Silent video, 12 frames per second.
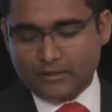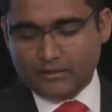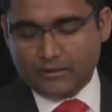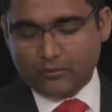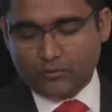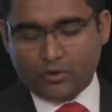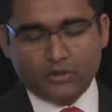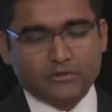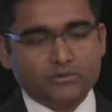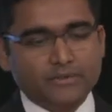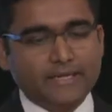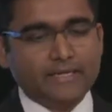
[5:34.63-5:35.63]
Now, what
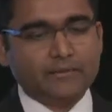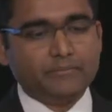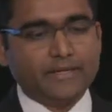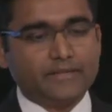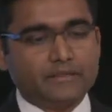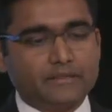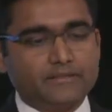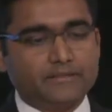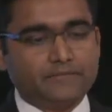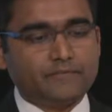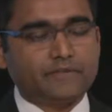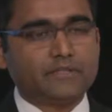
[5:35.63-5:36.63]
really made the
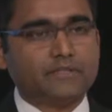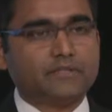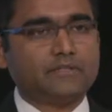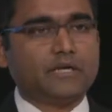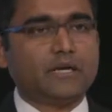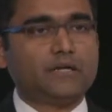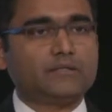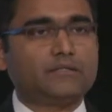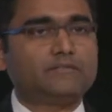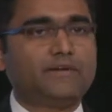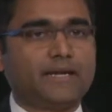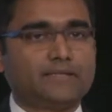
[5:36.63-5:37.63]
difference are
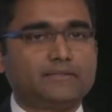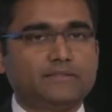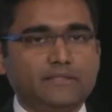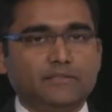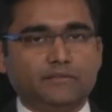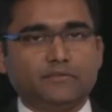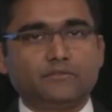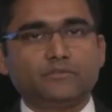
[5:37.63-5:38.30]
the vaccines.